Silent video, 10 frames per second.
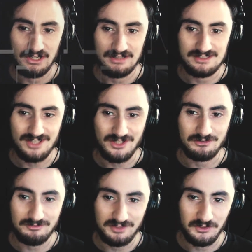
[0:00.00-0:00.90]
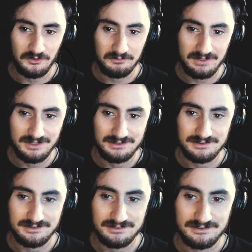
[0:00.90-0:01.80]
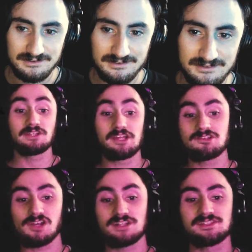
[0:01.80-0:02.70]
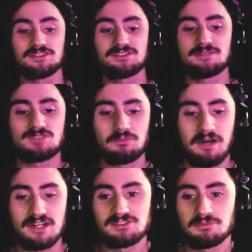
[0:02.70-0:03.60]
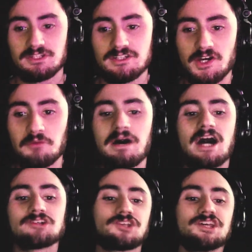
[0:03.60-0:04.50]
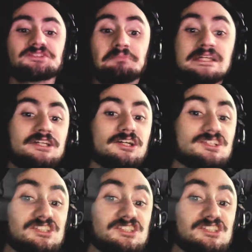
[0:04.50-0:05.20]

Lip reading: his other film. Lynch also seems to possibly homage his peer